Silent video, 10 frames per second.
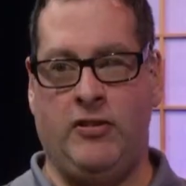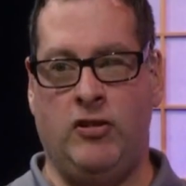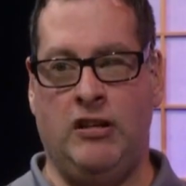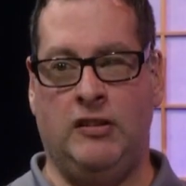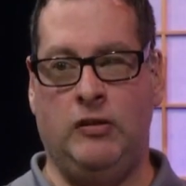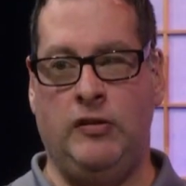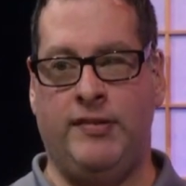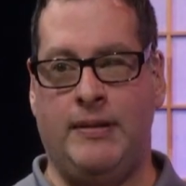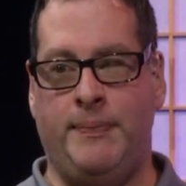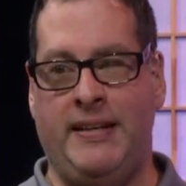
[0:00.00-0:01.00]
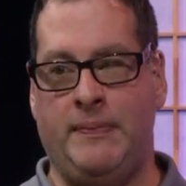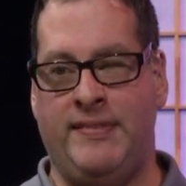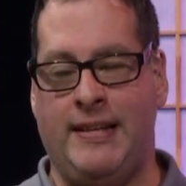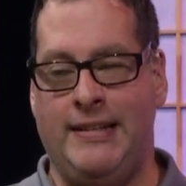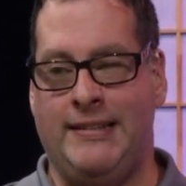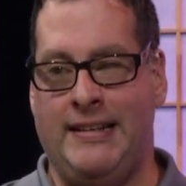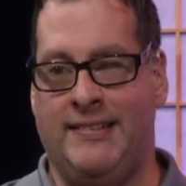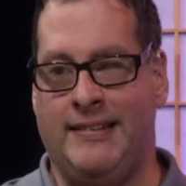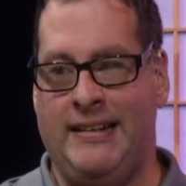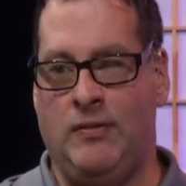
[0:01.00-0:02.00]
of Chuck Lewis, I'm Pete Mezzetti. Thanks, good
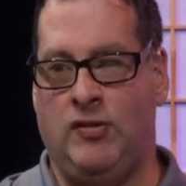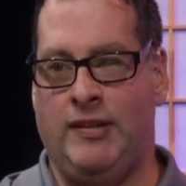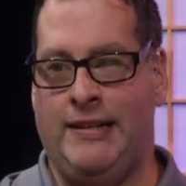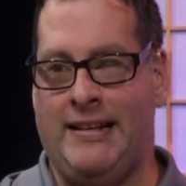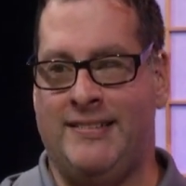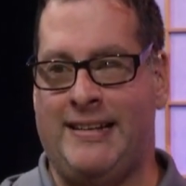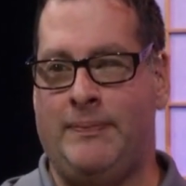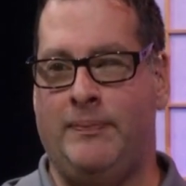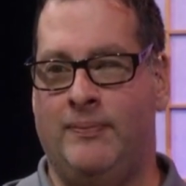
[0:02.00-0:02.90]
night. We'll see you next time.